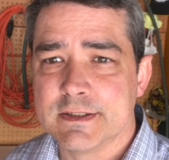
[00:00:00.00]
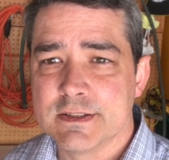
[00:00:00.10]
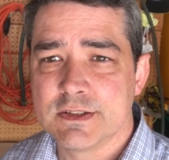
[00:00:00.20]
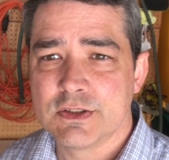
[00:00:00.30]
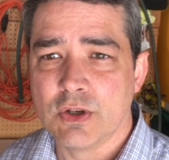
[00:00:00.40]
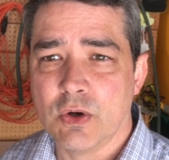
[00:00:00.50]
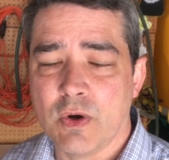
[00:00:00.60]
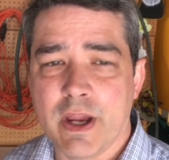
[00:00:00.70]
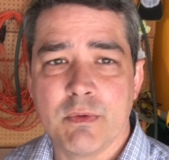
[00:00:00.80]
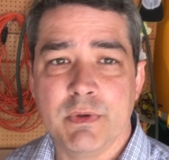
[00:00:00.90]

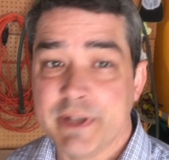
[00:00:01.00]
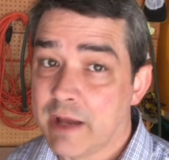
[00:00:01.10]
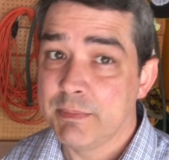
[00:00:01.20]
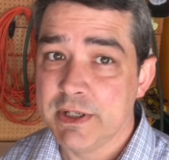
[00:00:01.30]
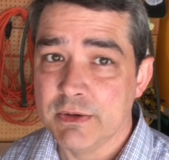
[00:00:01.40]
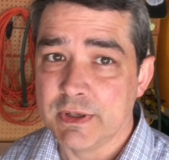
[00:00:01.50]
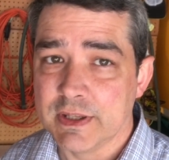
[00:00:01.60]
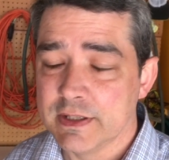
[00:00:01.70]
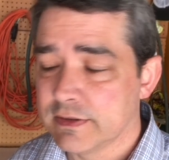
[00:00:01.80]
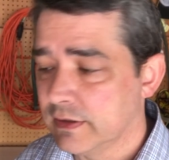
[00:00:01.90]
so I will not be doing
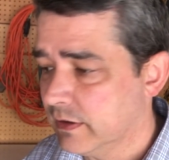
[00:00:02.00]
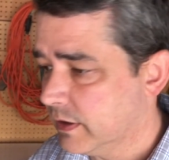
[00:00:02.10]
this.